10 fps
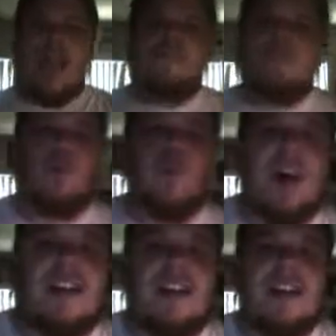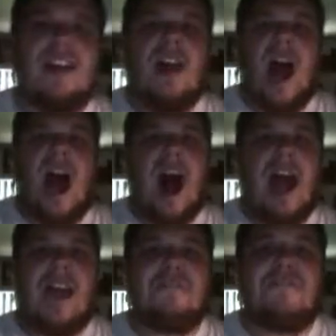Everyone
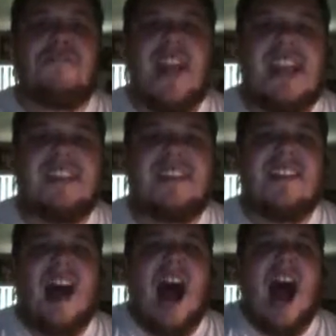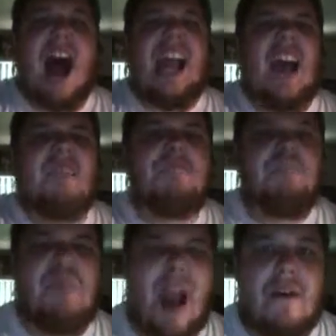I have faced, I
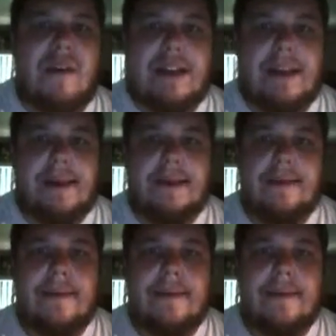have buried.